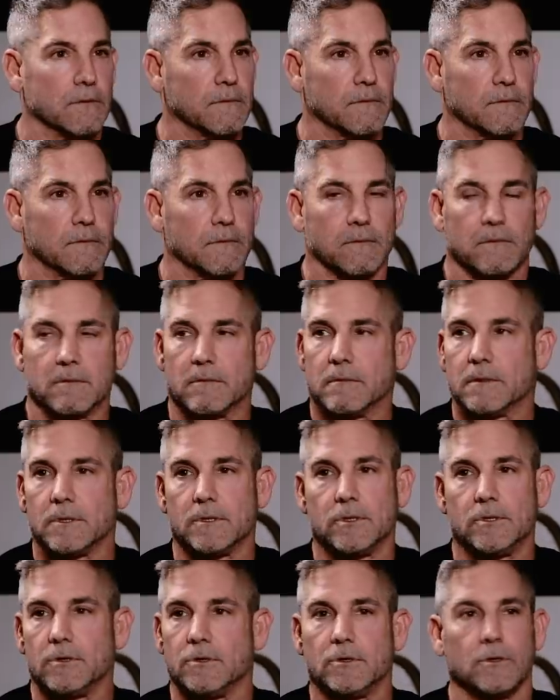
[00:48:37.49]
Mm-hmm.
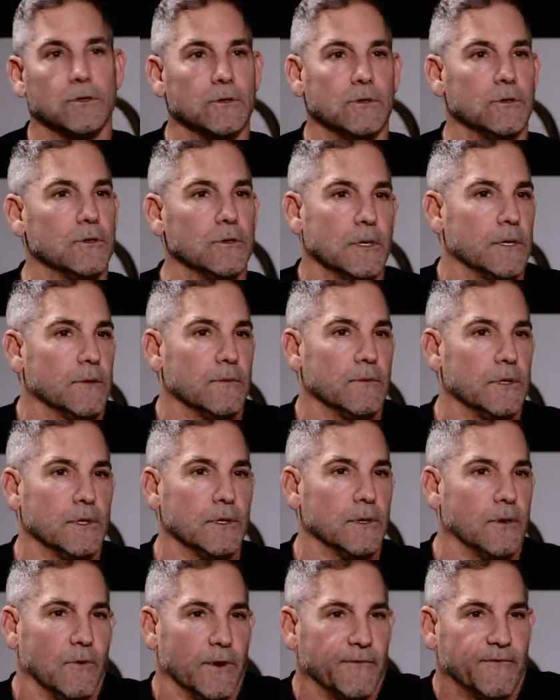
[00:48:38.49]
You, you you
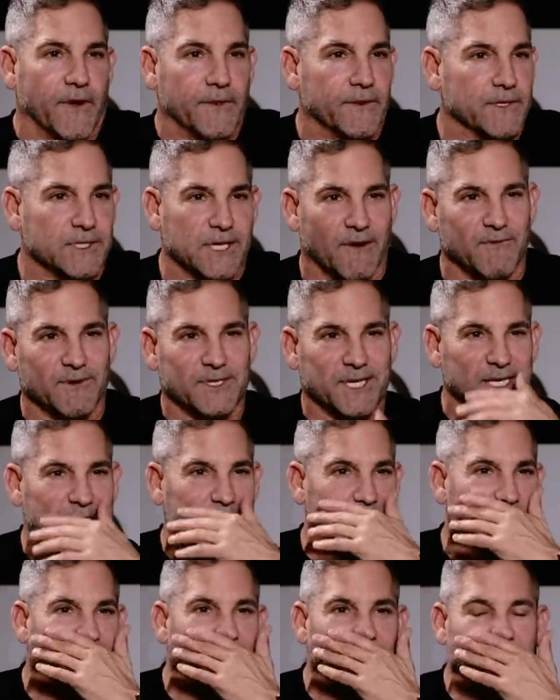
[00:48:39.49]
you know we've had this
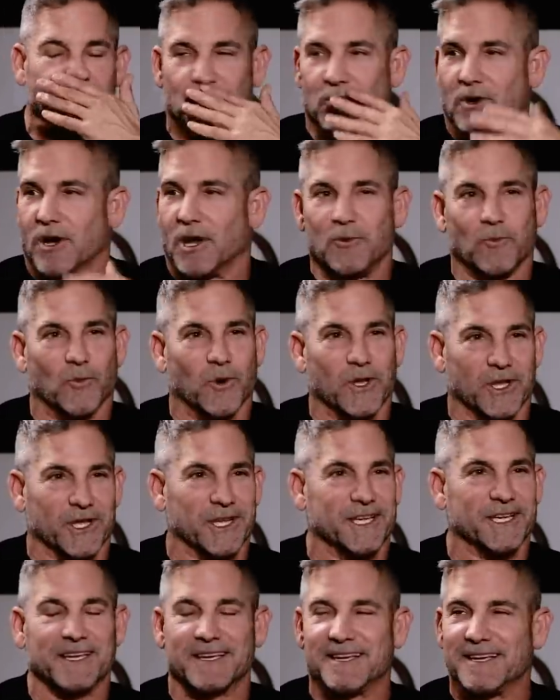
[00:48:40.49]
conversation. Yeah, you're have.
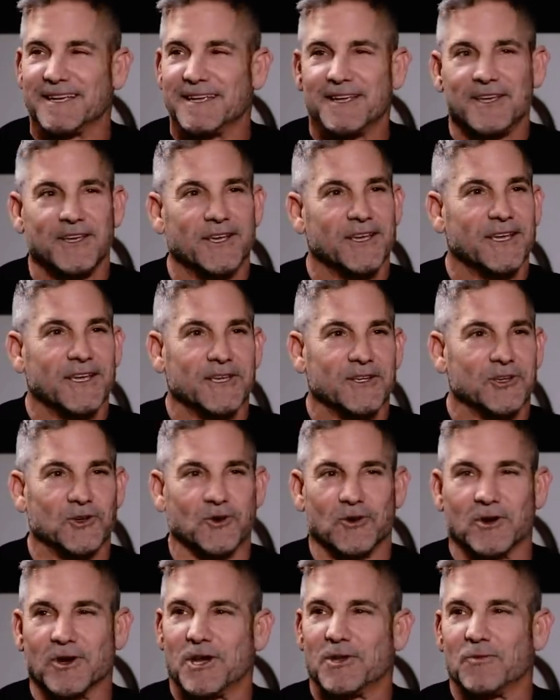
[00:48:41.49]
unwilling.
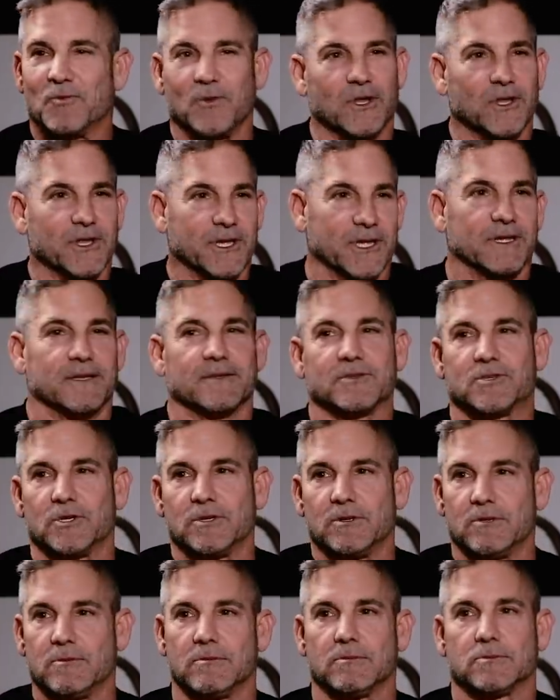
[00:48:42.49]
You're unwilling
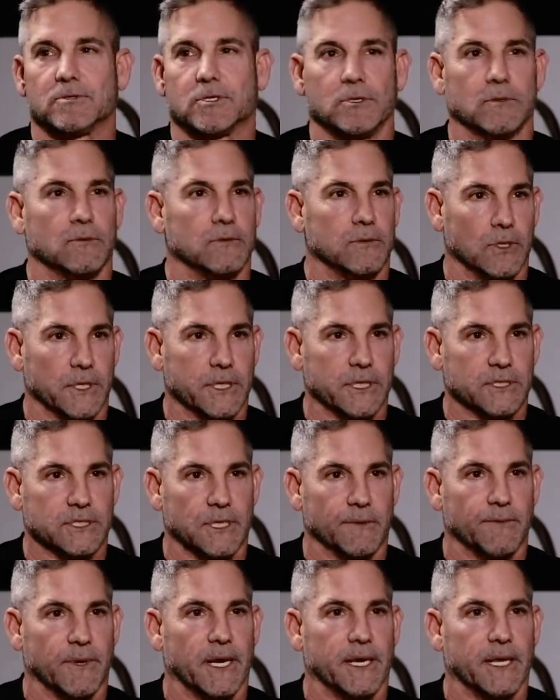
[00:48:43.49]
to mm-hmm. to look at
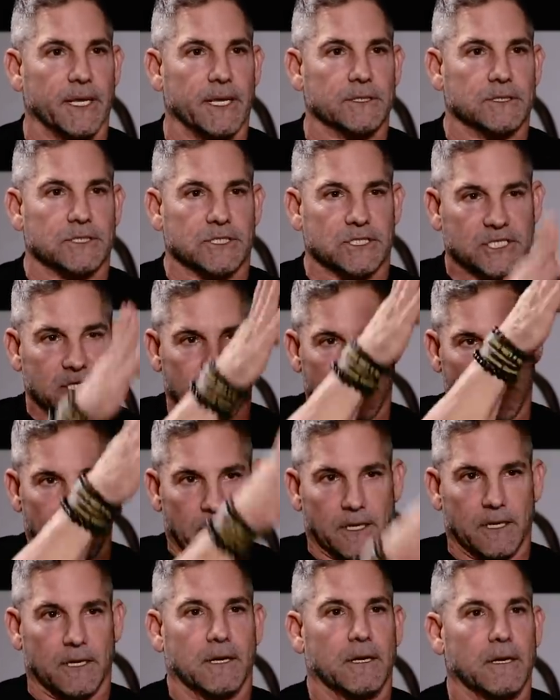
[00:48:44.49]
somebody and
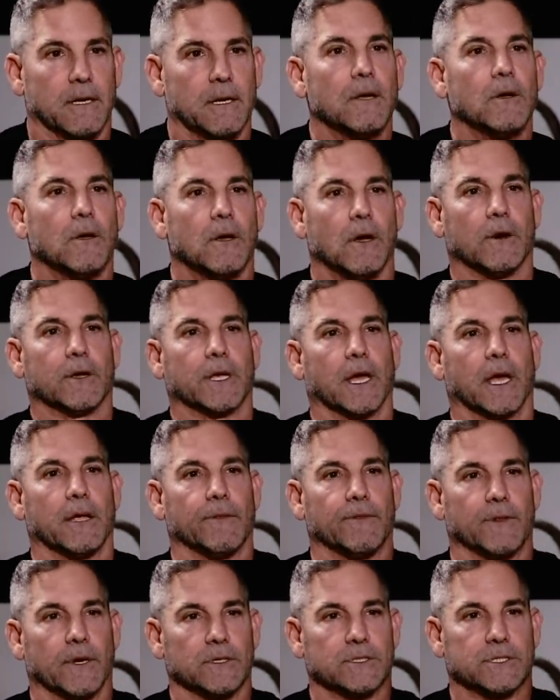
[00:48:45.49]
see,
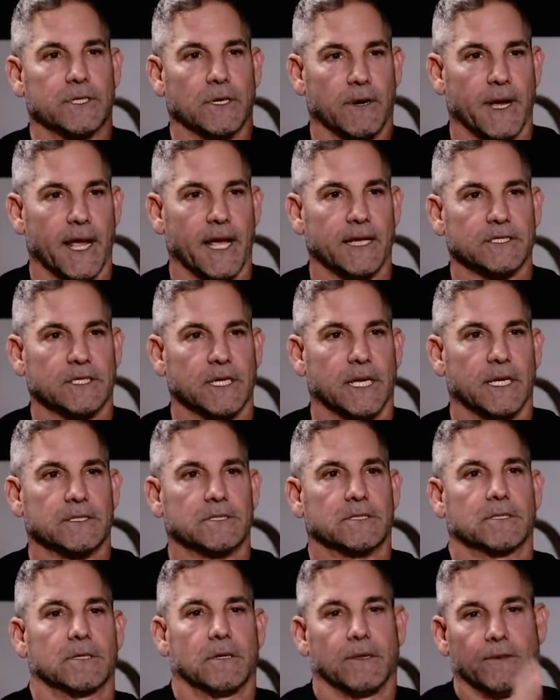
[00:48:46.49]
okay, there's their
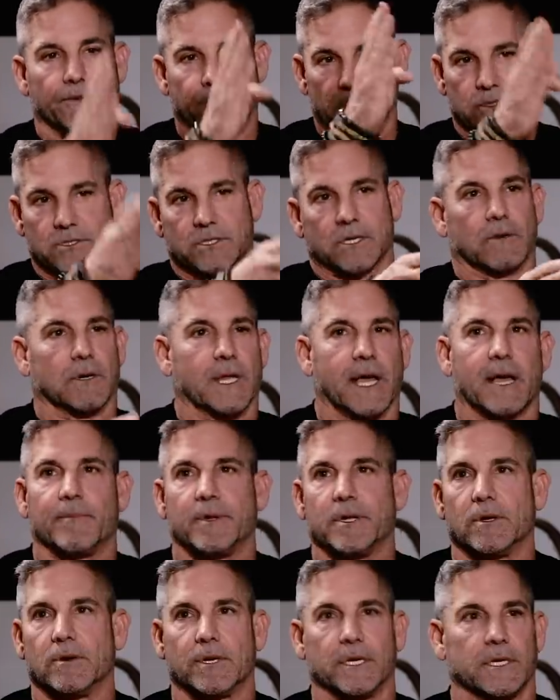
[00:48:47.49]
assets, there's their
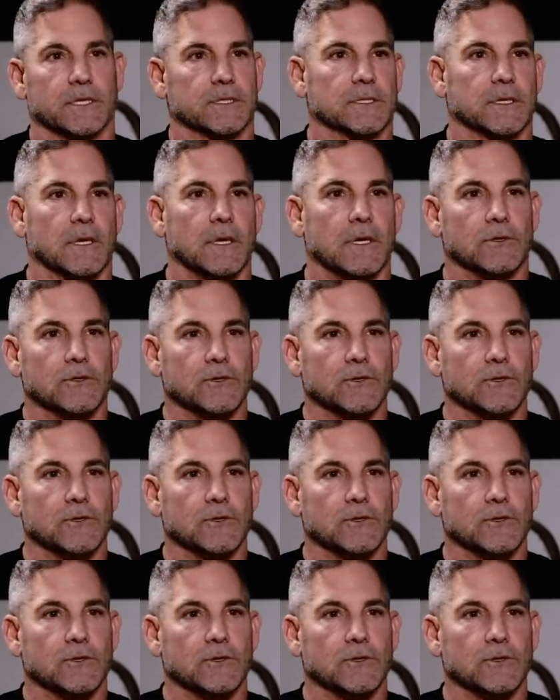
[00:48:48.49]
liabilities.